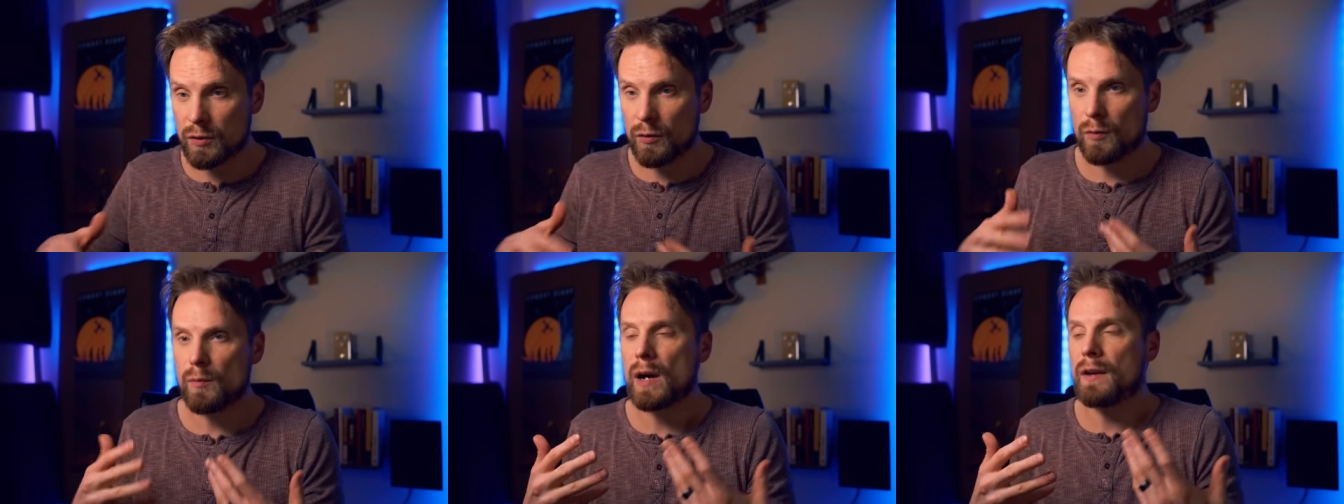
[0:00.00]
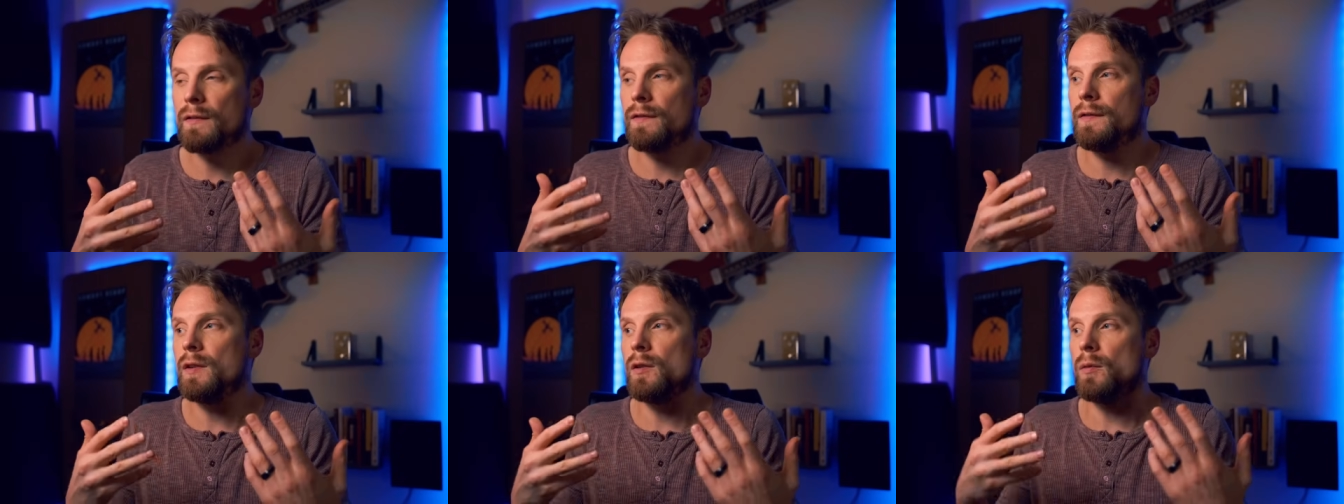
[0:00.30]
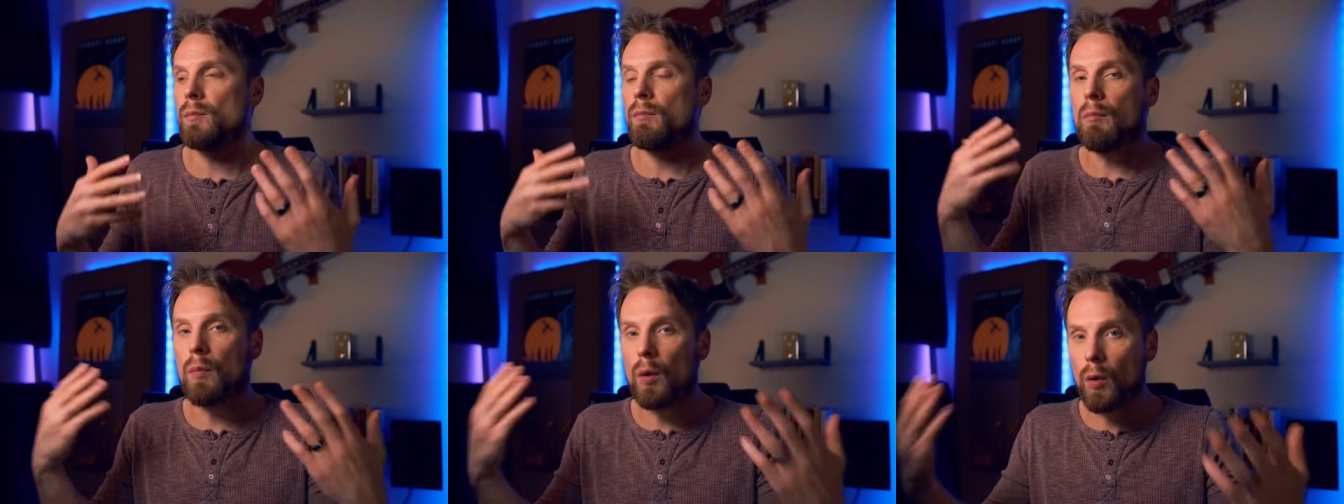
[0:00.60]
You might feel
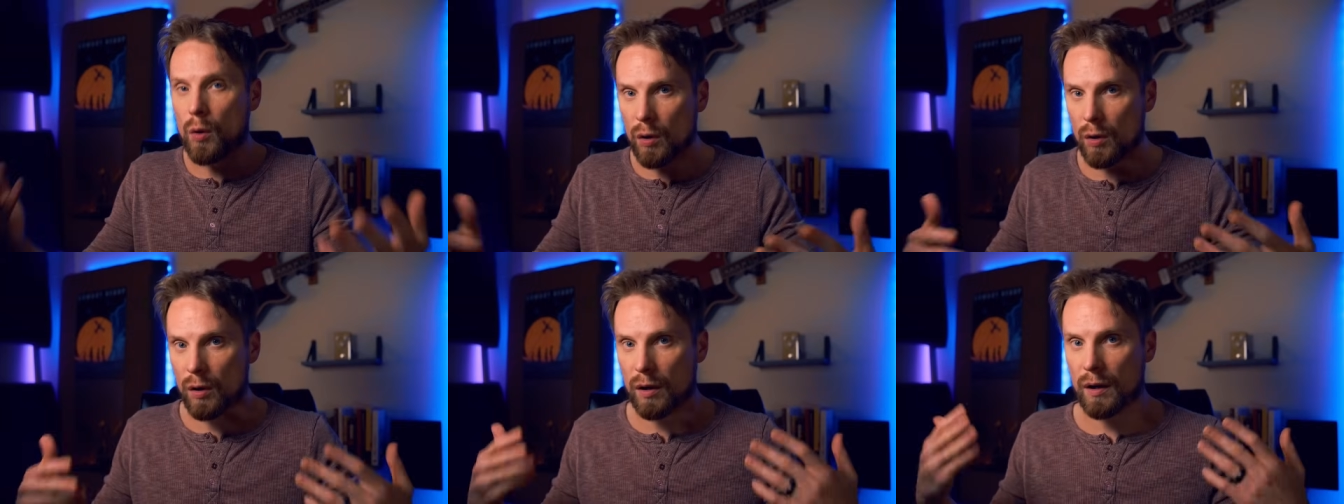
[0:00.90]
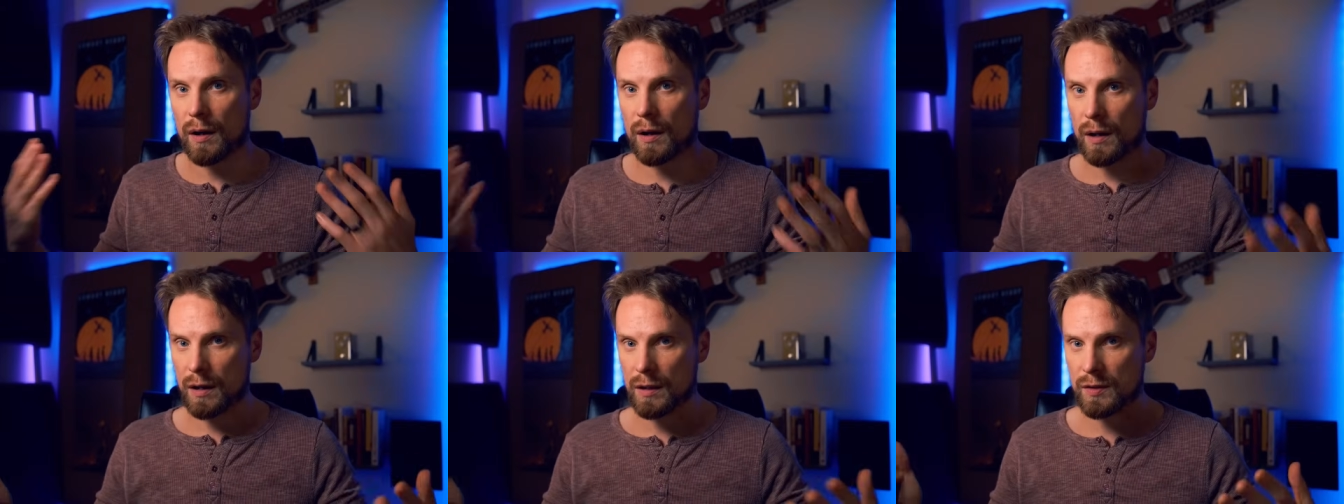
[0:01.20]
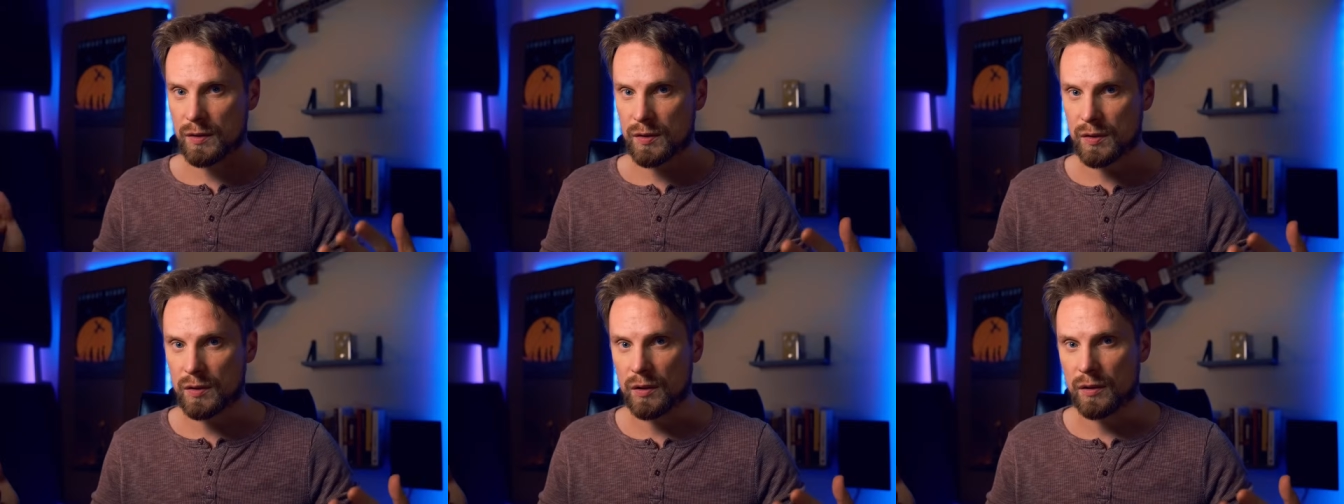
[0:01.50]
more
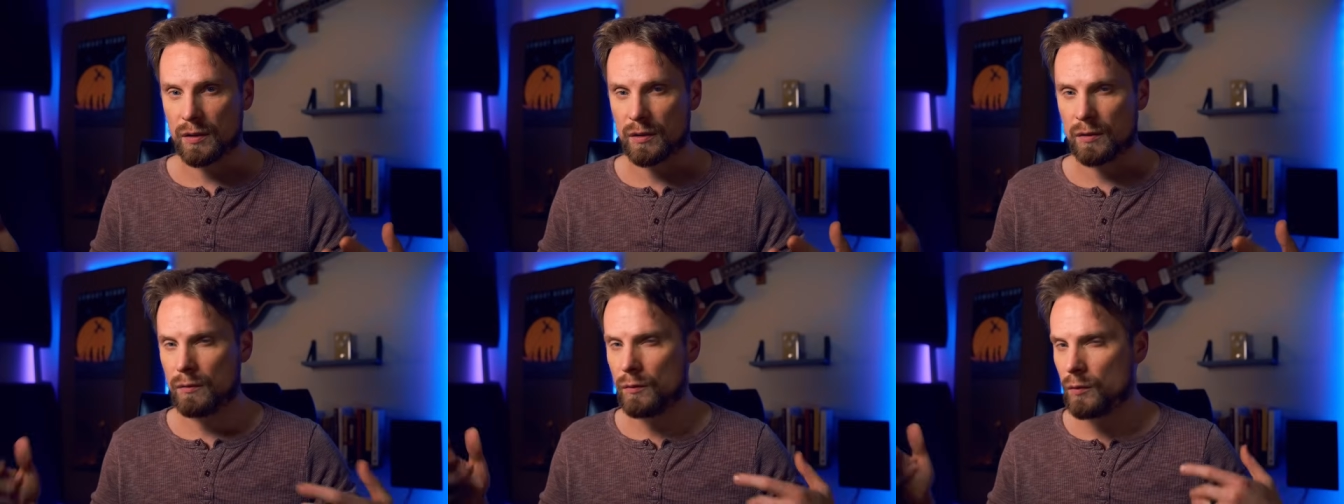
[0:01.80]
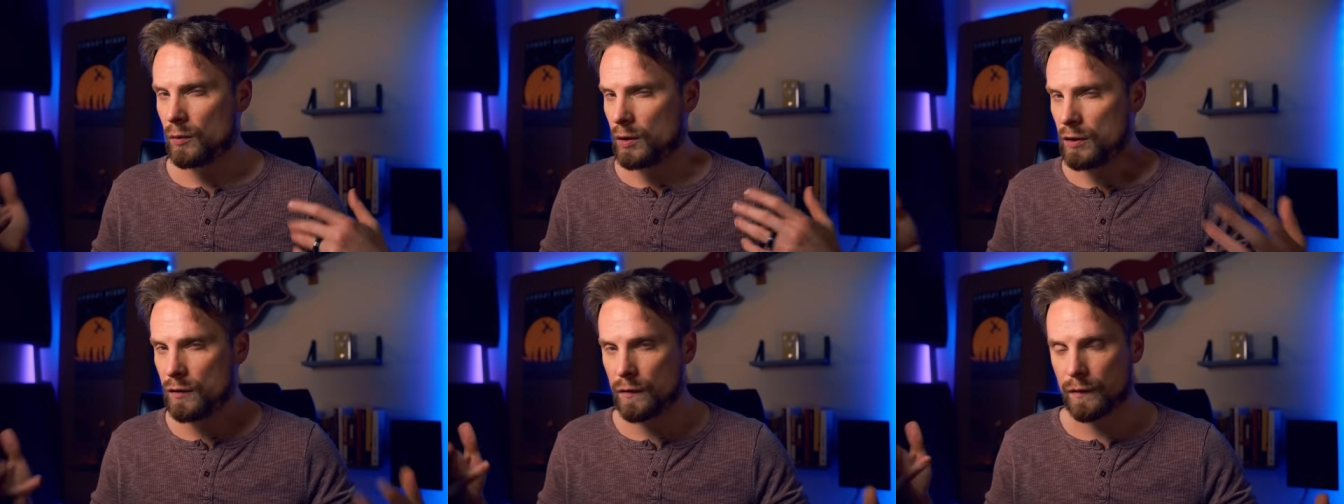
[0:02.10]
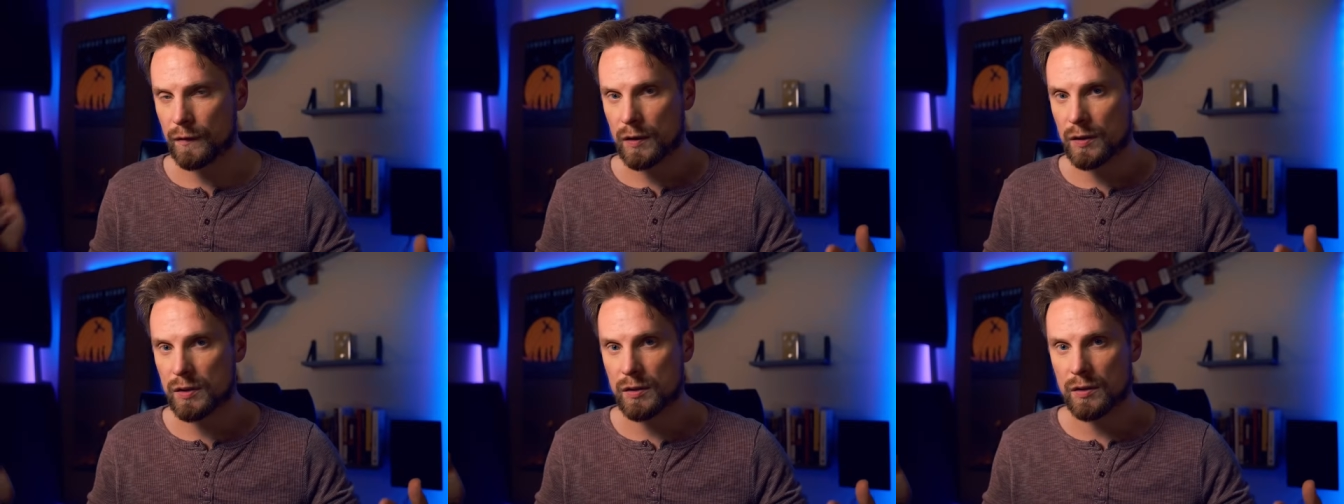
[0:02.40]
uncertain when you
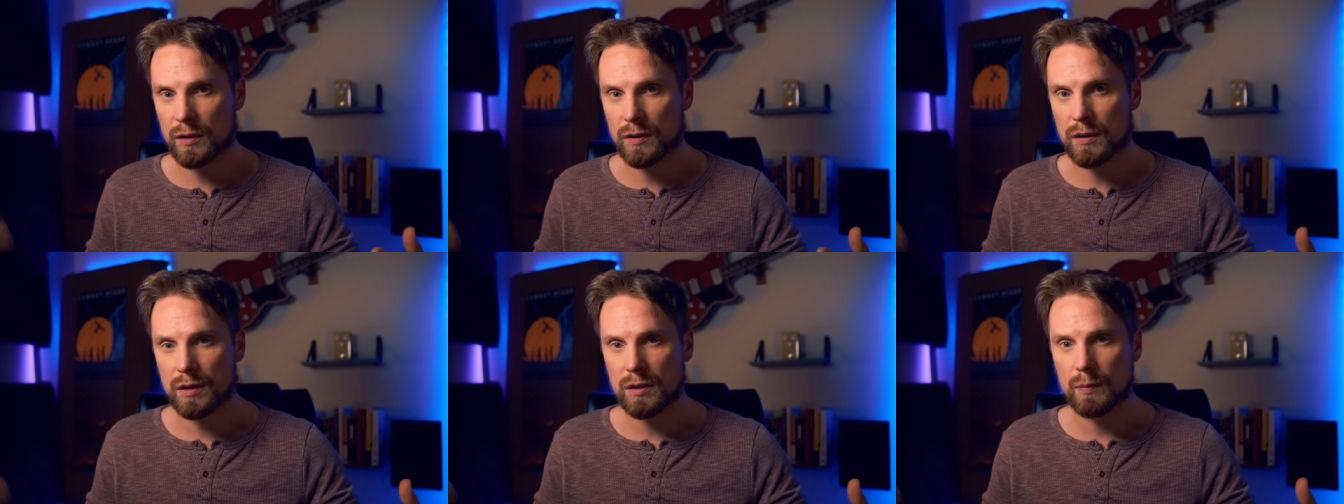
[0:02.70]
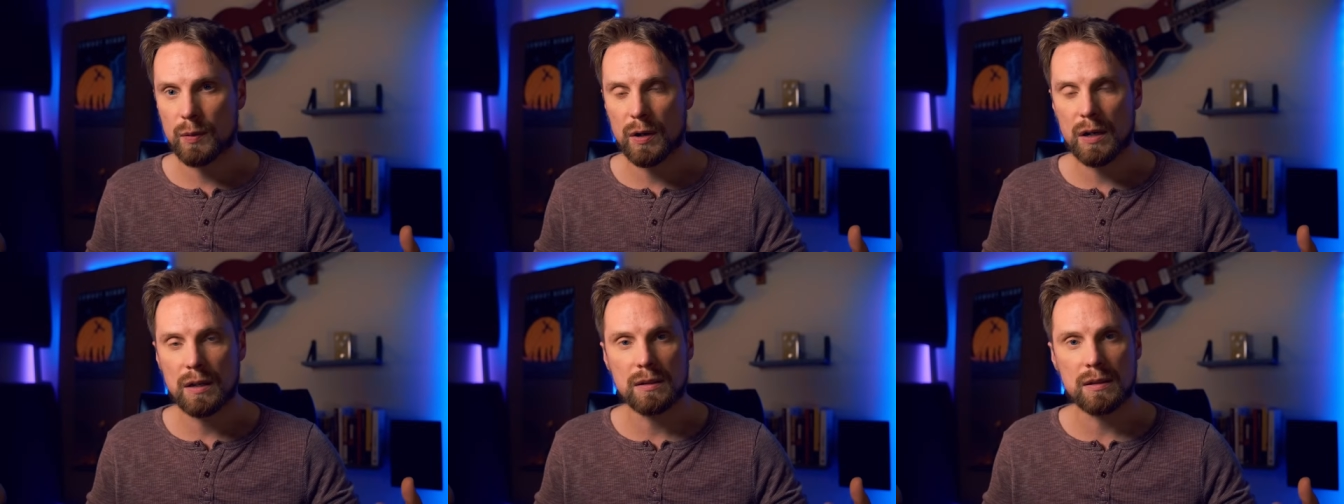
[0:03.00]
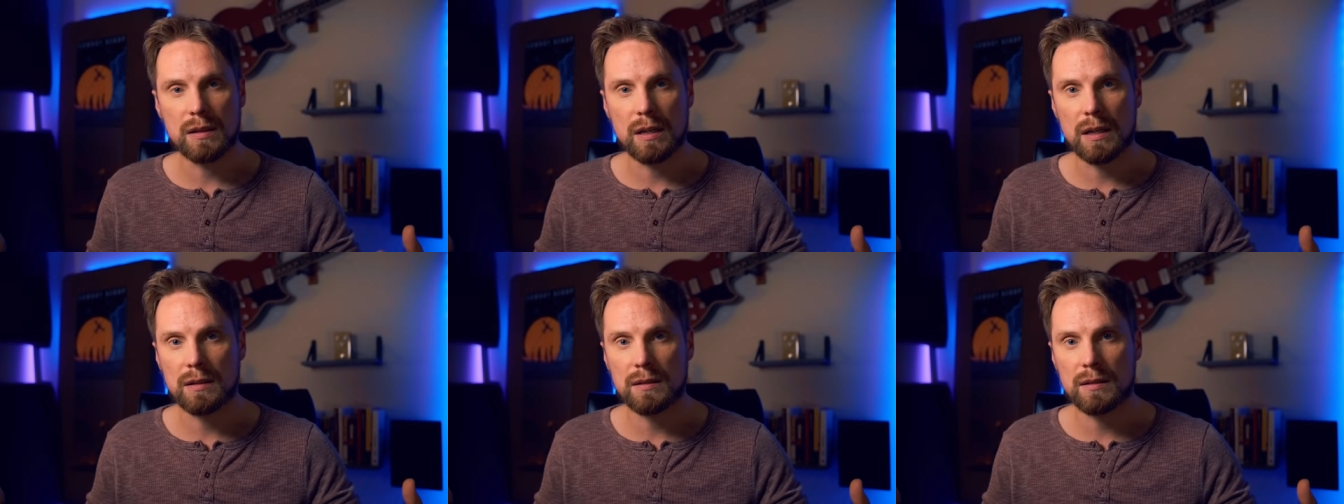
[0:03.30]
first start this
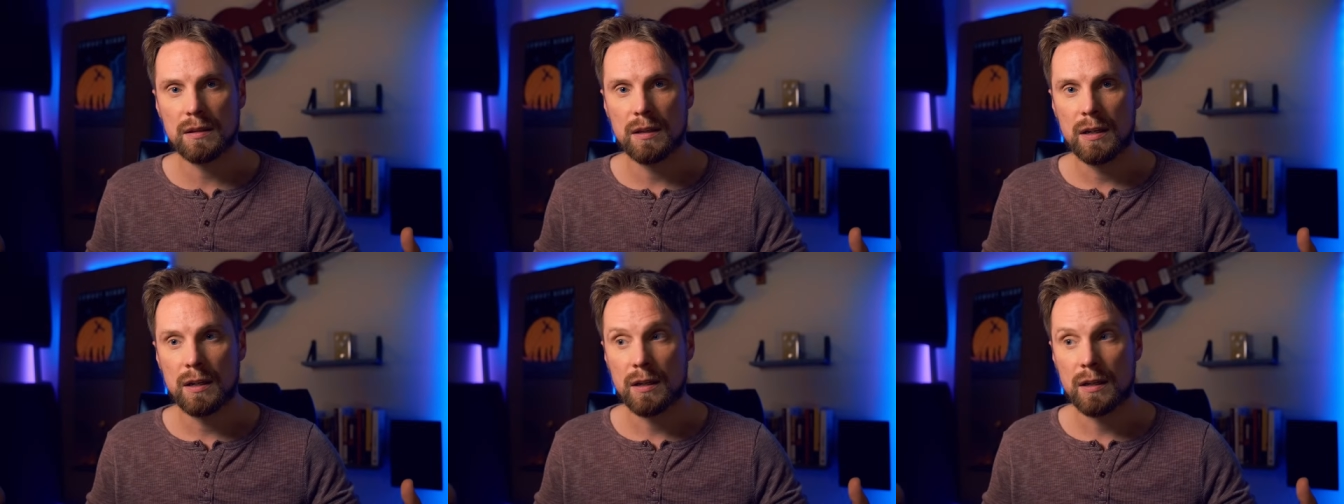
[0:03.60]
process